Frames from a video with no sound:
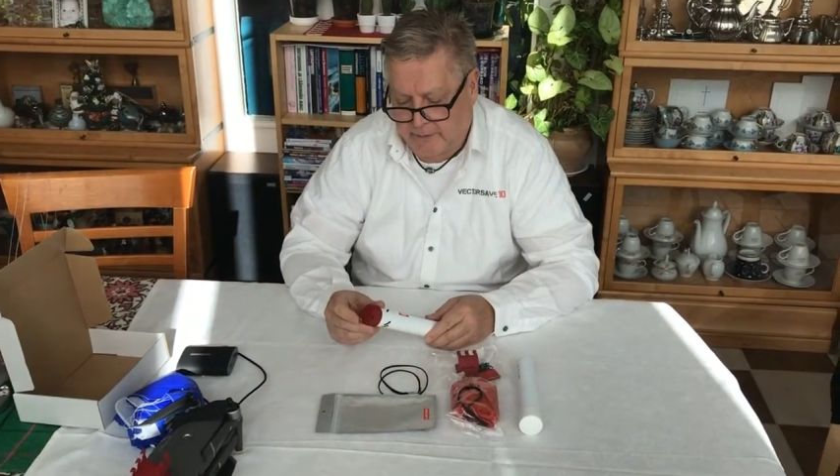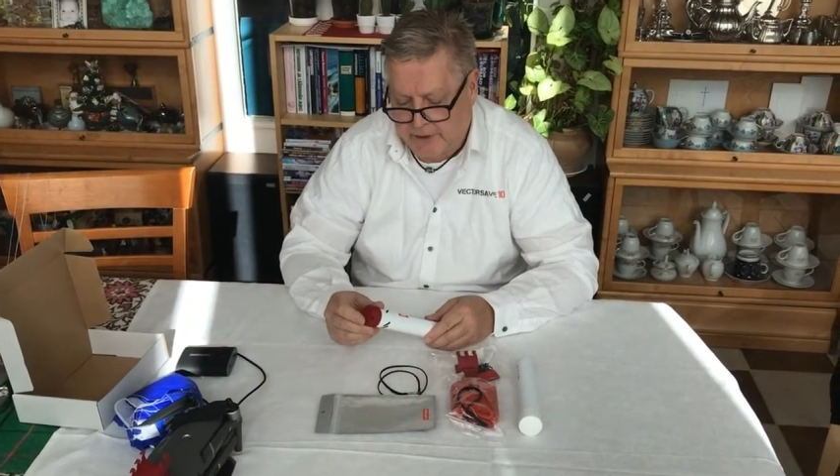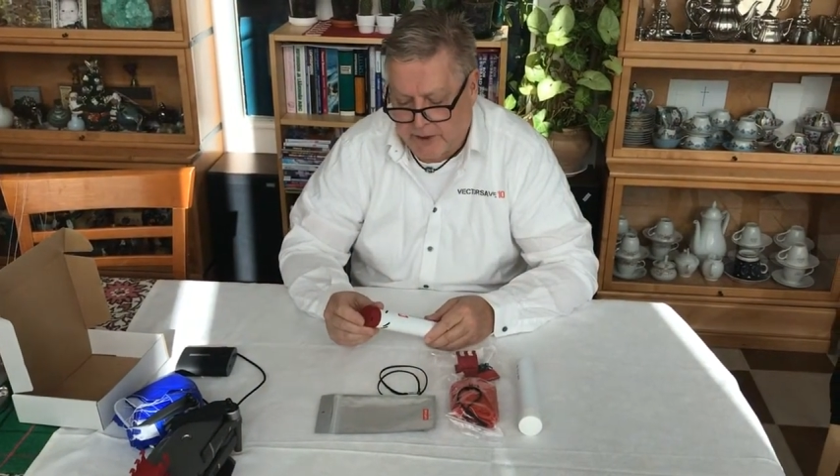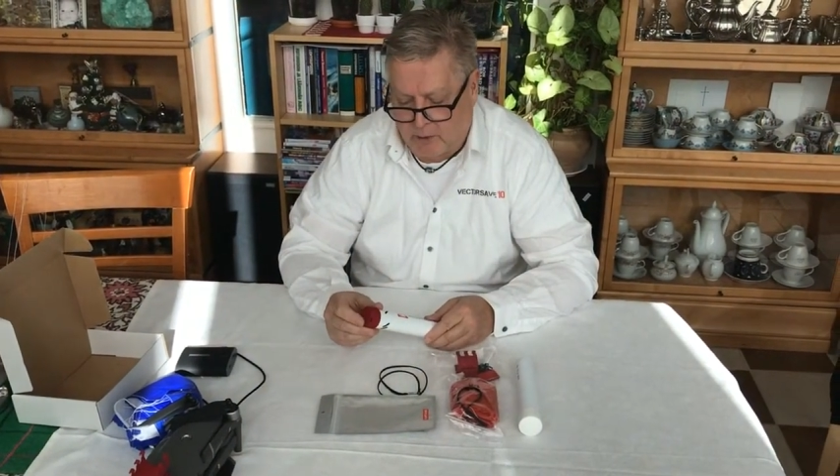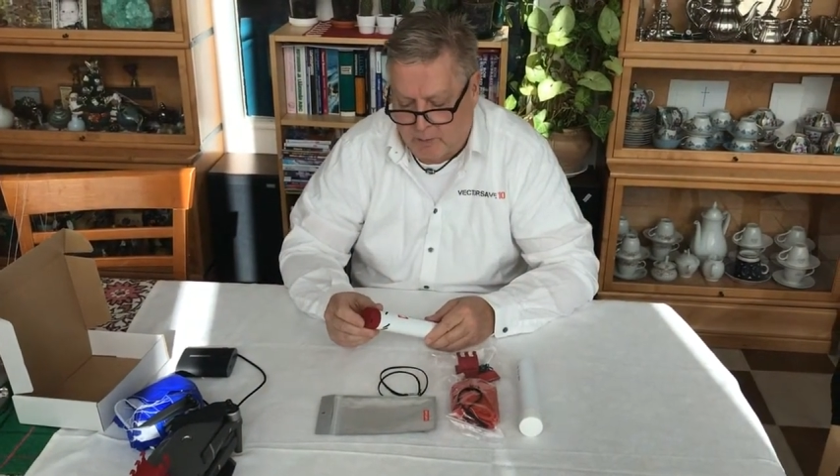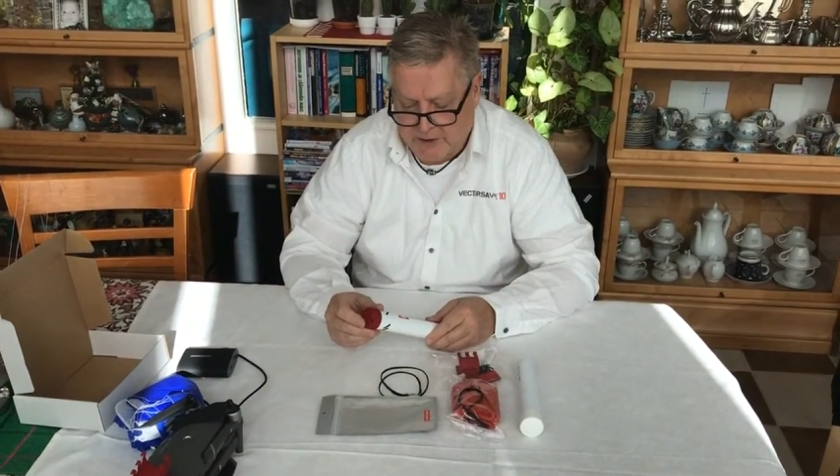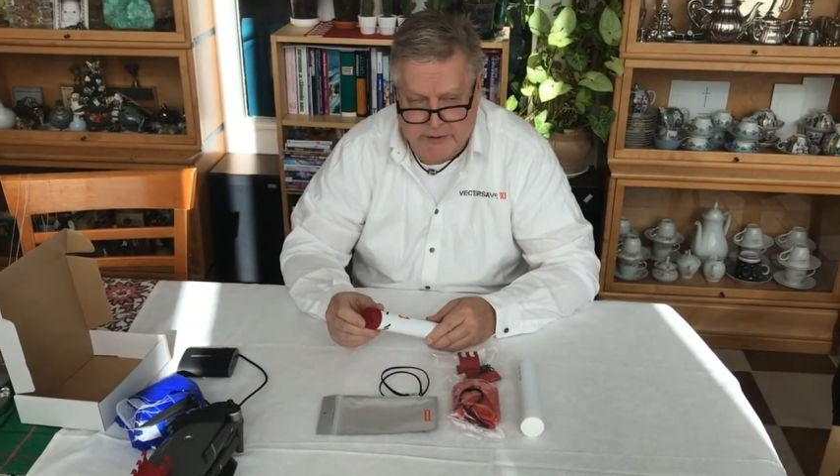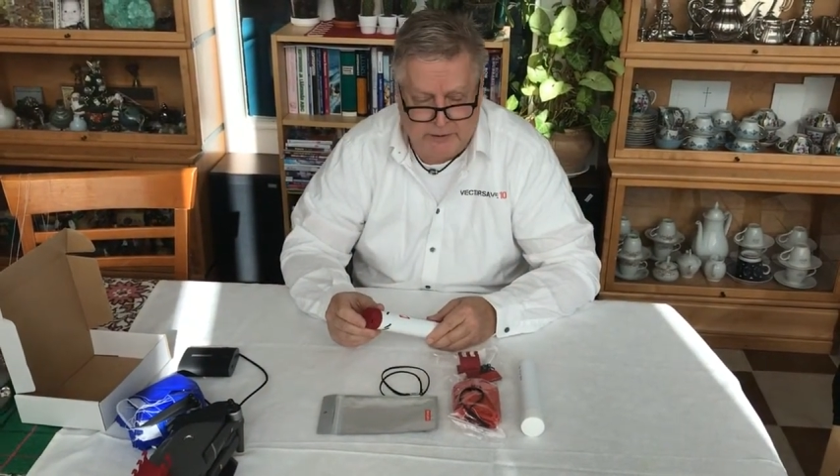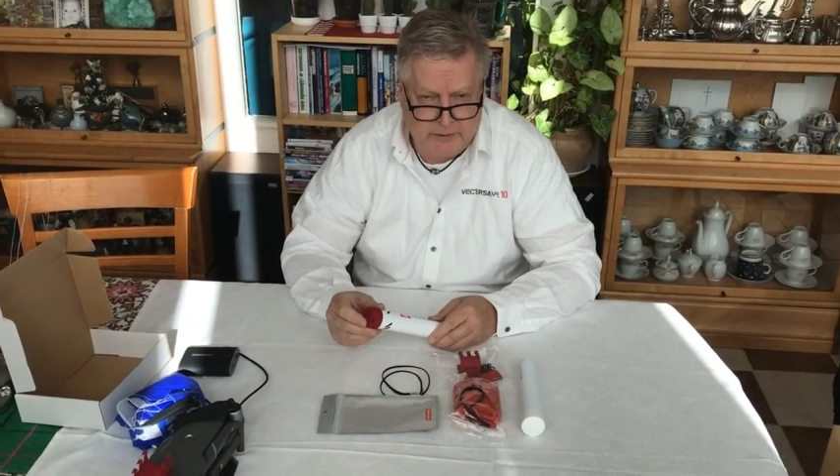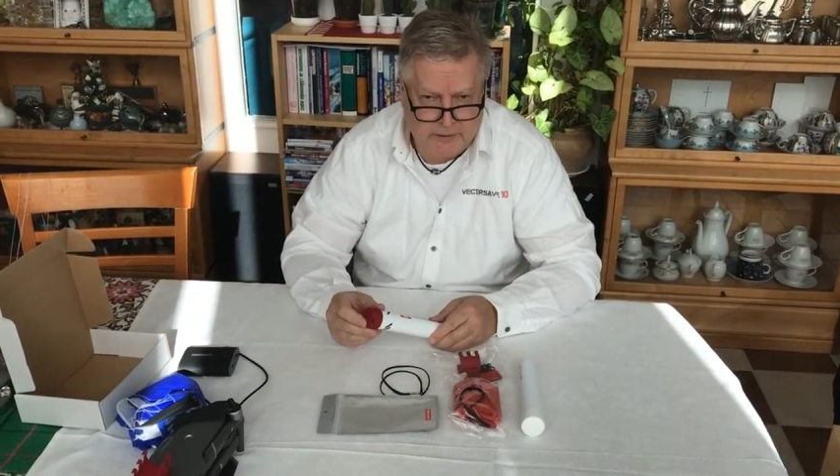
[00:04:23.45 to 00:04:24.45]
single
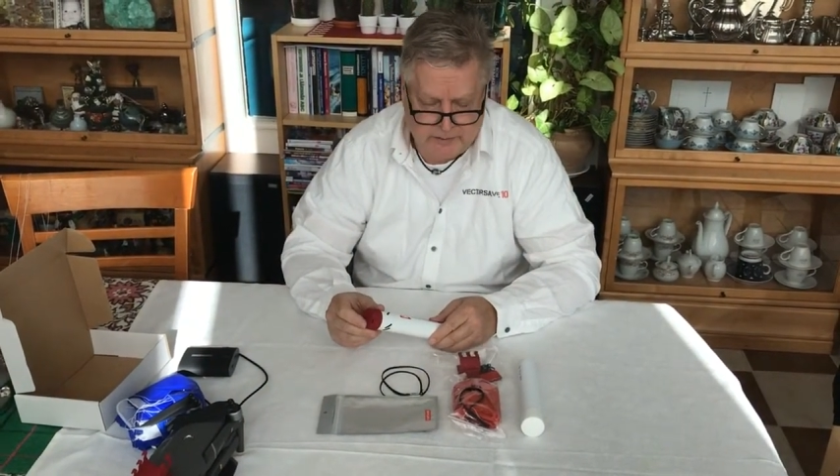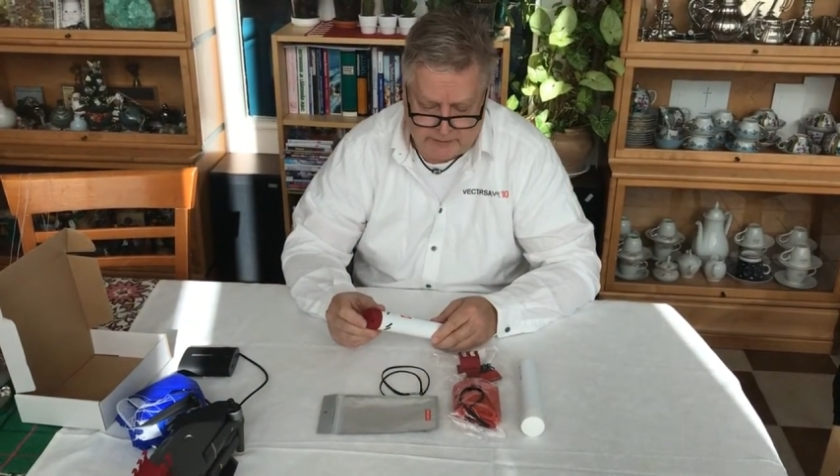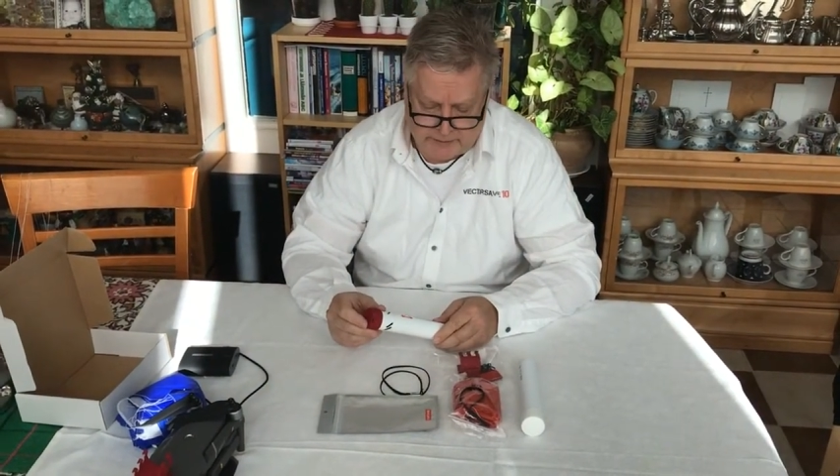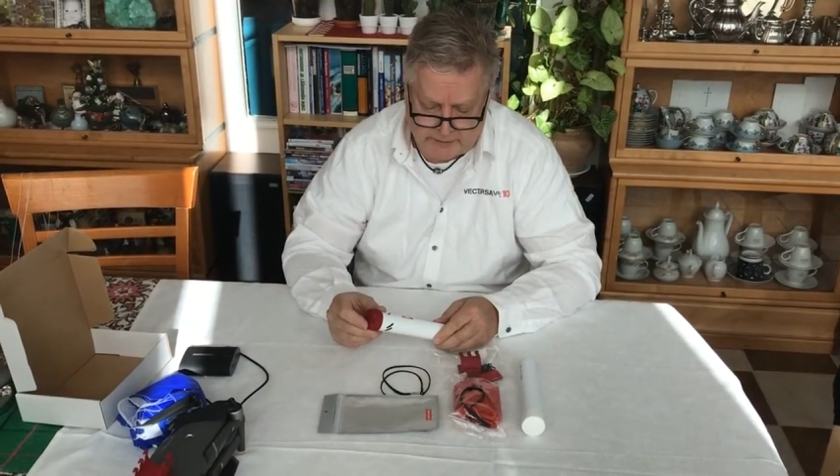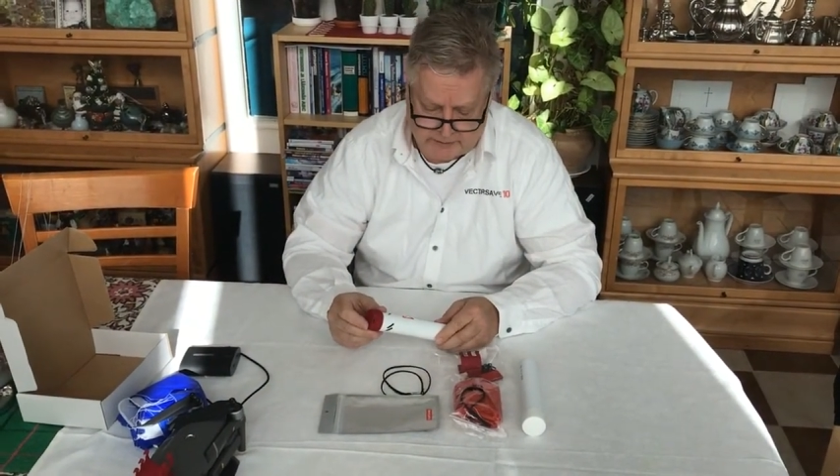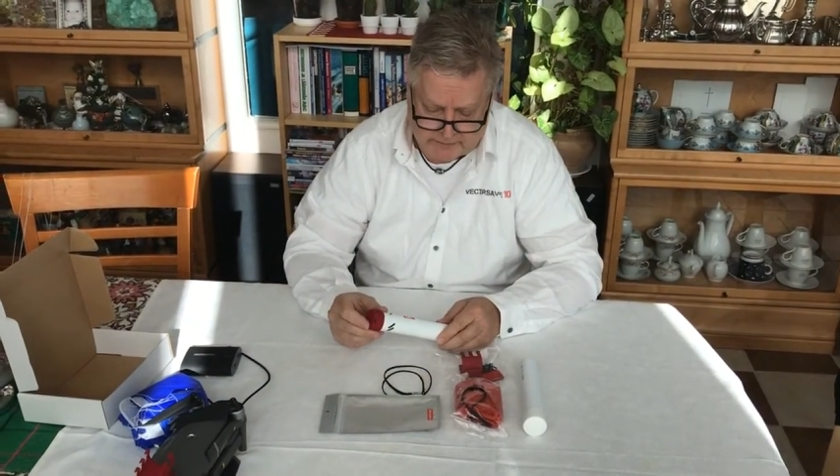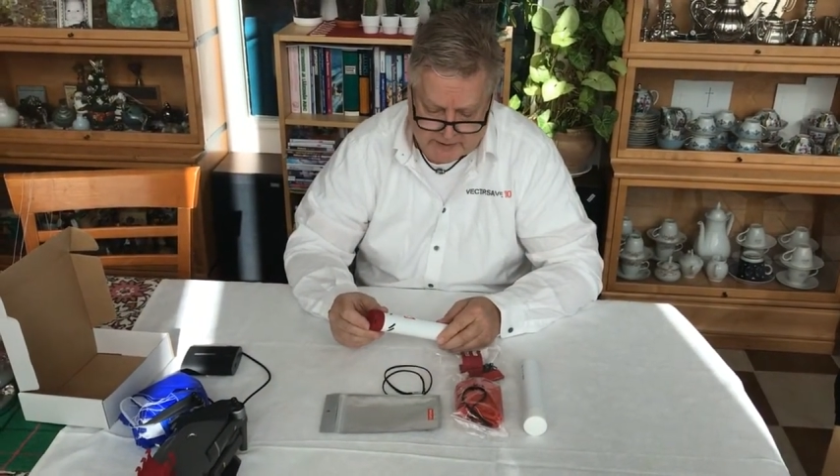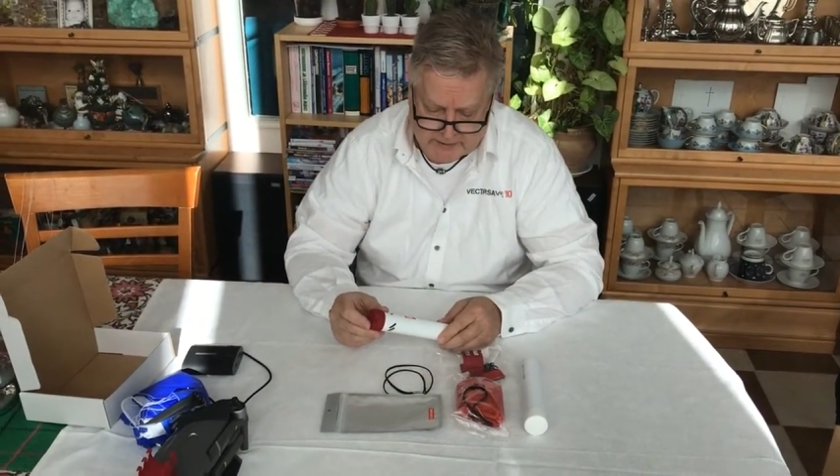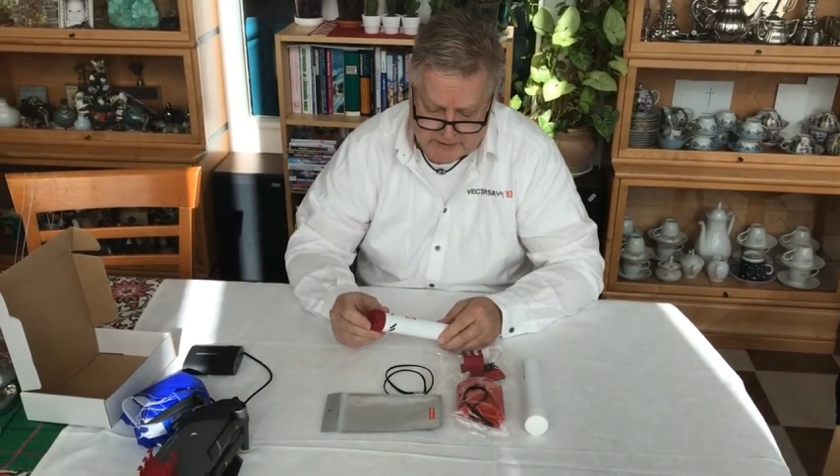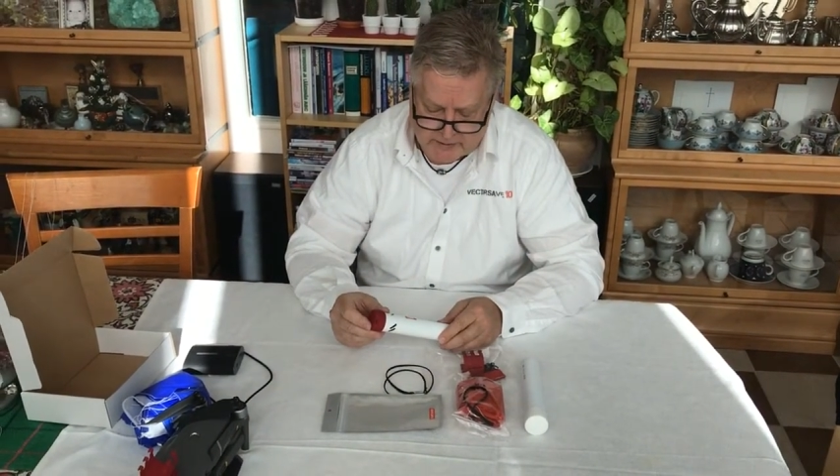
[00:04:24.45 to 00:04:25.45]
button on the
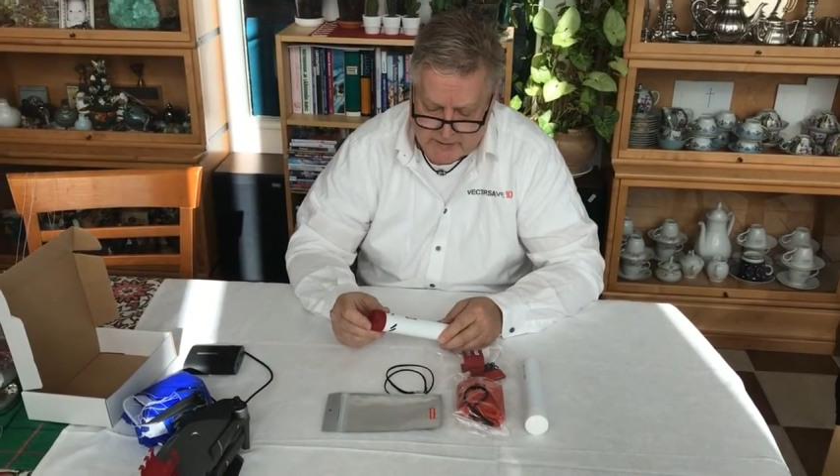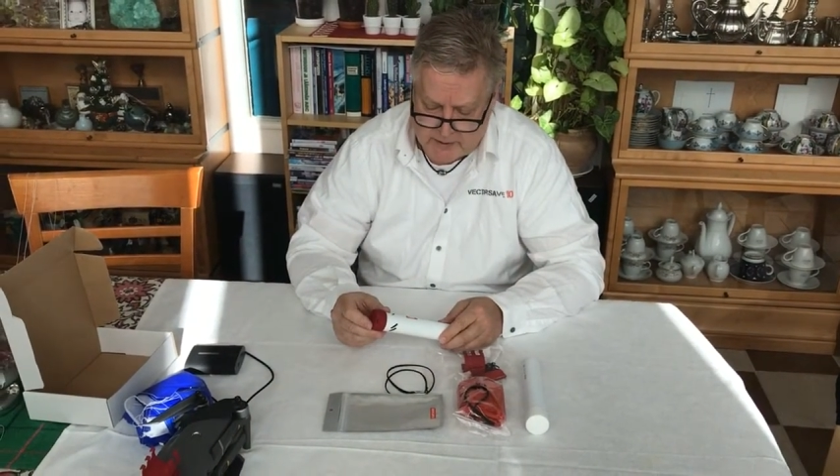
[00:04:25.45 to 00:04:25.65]
device